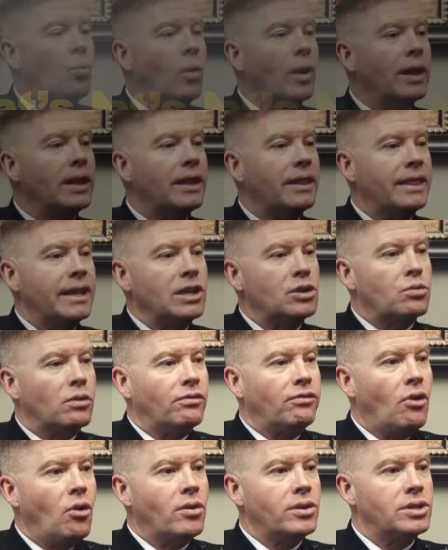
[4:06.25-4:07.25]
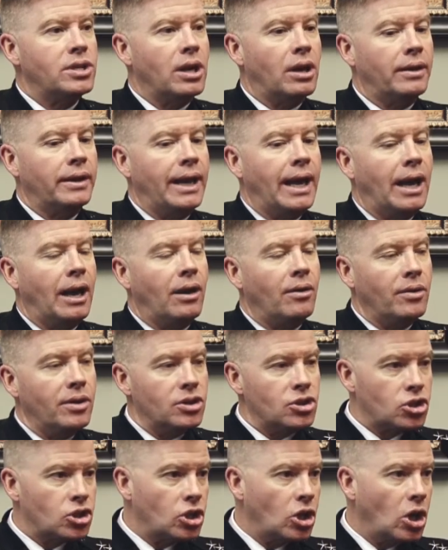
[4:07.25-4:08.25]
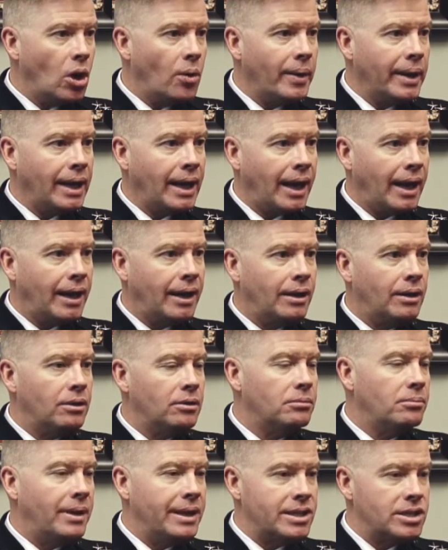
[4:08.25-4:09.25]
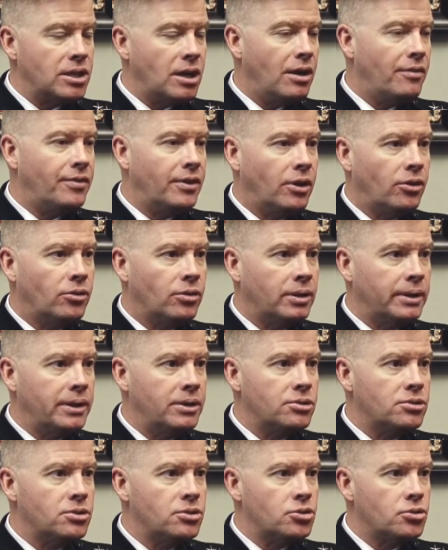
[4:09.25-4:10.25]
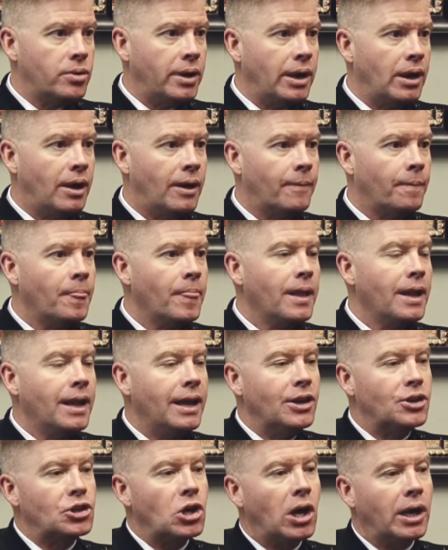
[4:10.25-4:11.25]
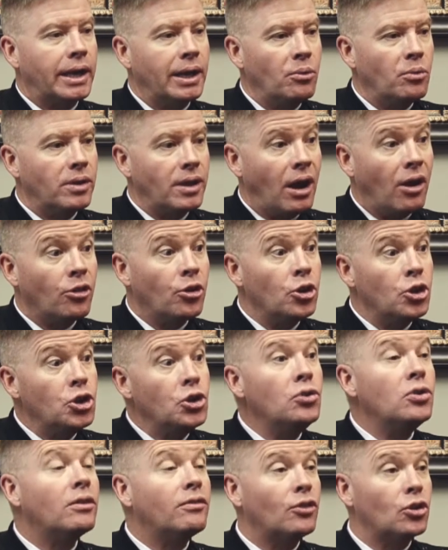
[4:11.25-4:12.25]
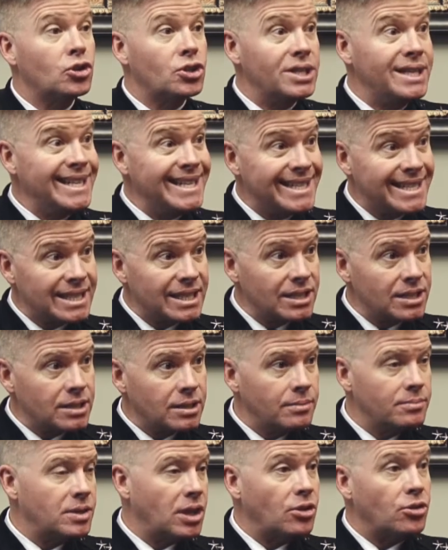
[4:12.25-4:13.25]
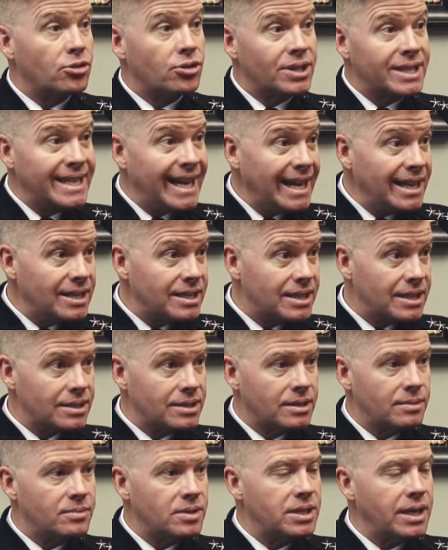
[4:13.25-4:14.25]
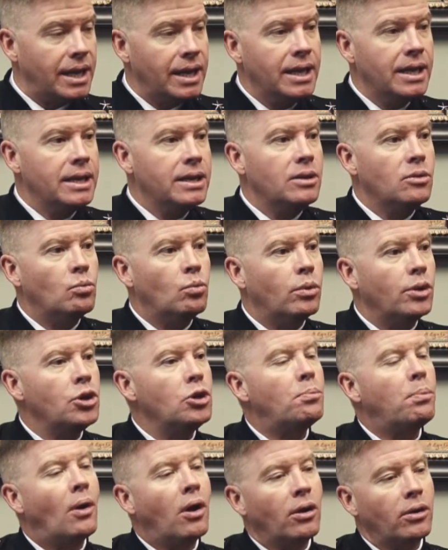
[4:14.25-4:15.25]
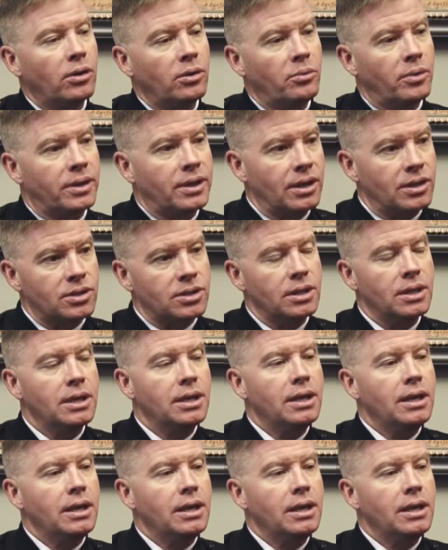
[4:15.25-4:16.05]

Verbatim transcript: One of the things we're focusing on now is going out, myself and other leaders in TRADOC, and talking with other university systems, other state systems, say, will you partner with us?